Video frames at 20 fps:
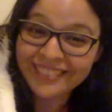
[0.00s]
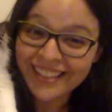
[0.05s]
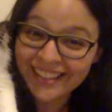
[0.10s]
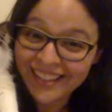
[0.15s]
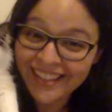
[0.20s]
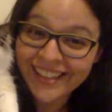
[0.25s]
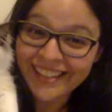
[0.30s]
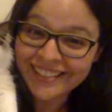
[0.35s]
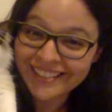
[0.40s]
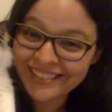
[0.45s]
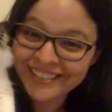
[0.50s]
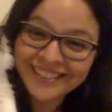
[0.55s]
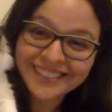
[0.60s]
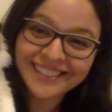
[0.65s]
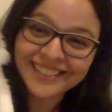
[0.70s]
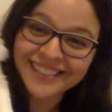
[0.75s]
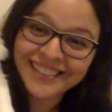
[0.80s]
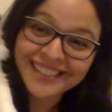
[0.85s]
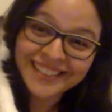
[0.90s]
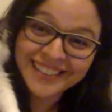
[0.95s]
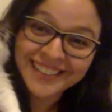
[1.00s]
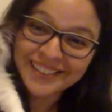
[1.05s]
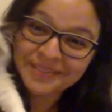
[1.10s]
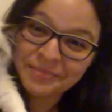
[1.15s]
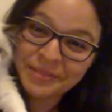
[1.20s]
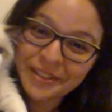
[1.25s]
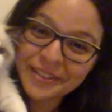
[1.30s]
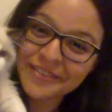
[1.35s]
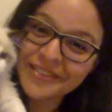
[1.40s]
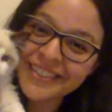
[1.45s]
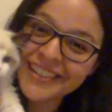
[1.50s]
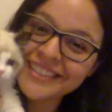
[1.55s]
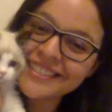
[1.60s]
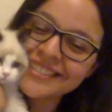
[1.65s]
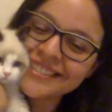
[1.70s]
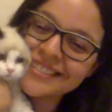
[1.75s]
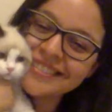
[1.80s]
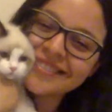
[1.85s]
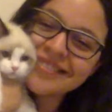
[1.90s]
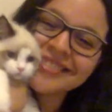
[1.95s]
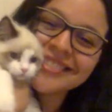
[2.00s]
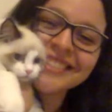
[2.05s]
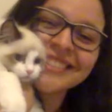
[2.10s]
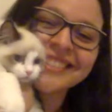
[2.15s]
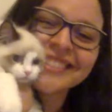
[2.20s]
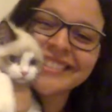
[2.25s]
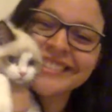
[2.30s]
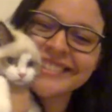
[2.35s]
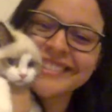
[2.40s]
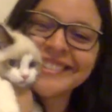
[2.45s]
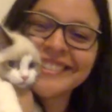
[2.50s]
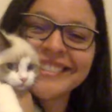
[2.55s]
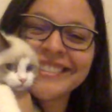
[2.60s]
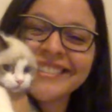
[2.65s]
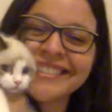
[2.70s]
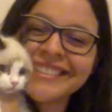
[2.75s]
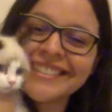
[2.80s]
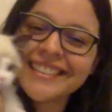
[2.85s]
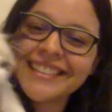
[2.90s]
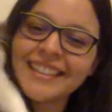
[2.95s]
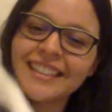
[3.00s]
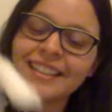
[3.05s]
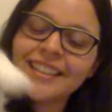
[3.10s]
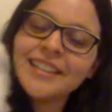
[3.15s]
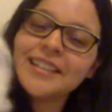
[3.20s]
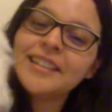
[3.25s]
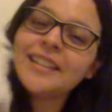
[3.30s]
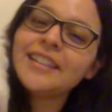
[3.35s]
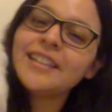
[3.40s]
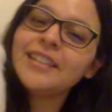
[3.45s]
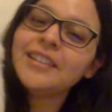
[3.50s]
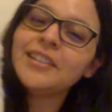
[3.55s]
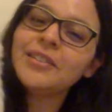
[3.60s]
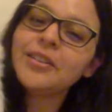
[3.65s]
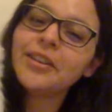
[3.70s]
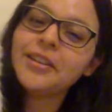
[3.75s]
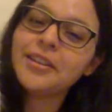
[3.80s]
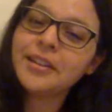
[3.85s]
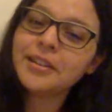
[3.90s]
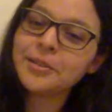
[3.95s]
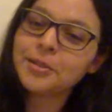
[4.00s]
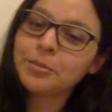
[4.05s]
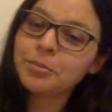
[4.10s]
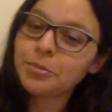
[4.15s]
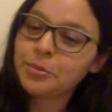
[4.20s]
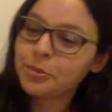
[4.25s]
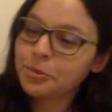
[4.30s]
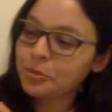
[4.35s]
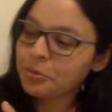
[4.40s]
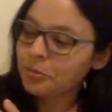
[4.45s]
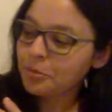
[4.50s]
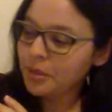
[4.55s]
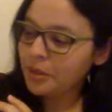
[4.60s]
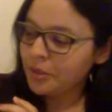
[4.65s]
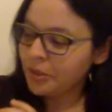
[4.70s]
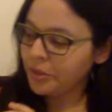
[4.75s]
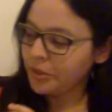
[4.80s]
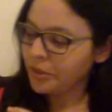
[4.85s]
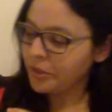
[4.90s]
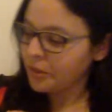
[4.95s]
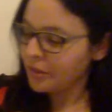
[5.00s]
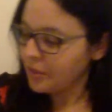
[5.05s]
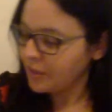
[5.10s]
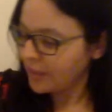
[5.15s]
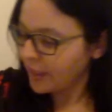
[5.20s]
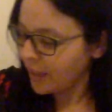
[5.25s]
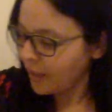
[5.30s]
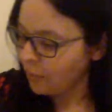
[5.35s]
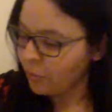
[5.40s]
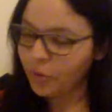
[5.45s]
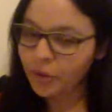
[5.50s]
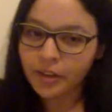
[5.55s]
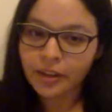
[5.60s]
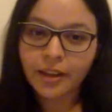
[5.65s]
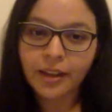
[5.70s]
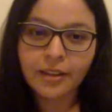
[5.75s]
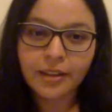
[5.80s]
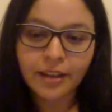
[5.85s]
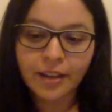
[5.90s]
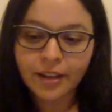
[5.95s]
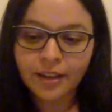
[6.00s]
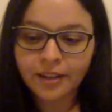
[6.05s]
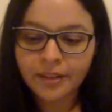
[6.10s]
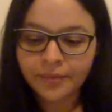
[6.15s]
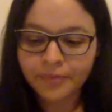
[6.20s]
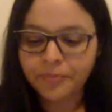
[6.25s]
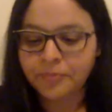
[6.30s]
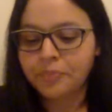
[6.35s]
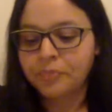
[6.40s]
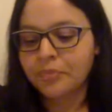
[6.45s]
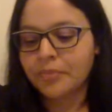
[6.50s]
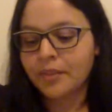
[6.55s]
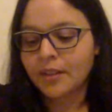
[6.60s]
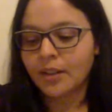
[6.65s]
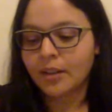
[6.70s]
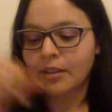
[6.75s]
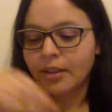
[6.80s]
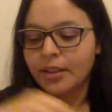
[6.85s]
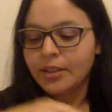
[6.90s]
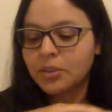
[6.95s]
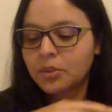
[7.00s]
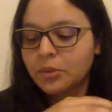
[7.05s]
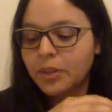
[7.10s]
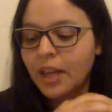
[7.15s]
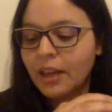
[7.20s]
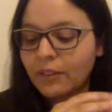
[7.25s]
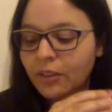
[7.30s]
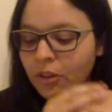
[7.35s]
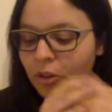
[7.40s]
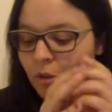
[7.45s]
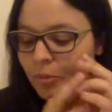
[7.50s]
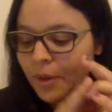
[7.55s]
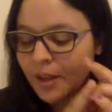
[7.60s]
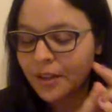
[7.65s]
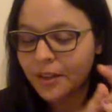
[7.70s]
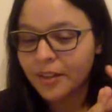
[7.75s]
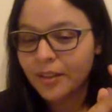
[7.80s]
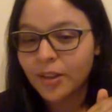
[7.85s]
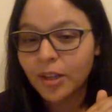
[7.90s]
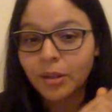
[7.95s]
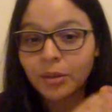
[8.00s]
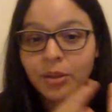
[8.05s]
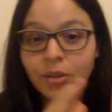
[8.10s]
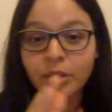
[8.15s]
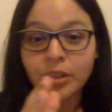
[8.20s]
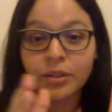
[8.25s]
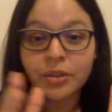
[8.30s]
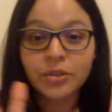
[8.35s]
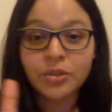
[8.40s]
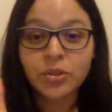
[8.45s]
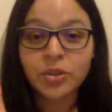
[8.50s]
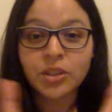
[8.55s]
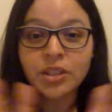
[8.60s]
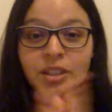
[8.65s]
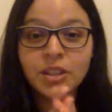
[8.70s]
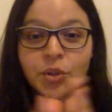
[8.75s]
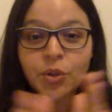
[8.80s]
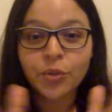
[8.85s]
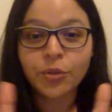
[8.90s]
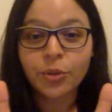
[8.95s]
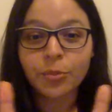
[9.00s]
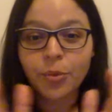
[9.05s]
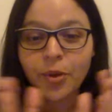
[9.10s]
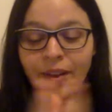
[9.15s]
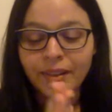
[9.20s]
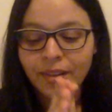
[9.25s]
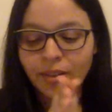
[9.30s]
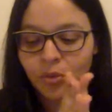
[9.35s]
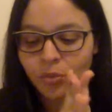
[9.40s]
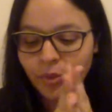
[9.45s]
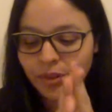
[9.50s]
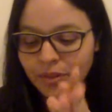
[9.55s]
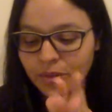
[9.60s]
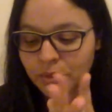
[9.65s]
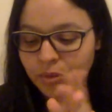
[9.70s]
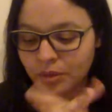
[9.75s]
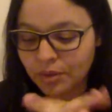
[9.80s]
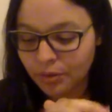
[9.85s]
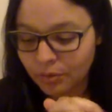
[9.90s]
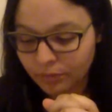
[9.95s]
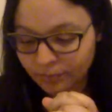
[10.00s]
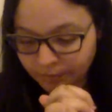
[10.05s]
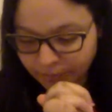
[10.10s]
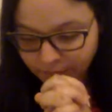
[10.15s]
Yes, isn't he perfect? Oh my god. You are not supposed to be here. Can't work like that. All right, so we have Q minus W equal to 0 for process 1 to 2.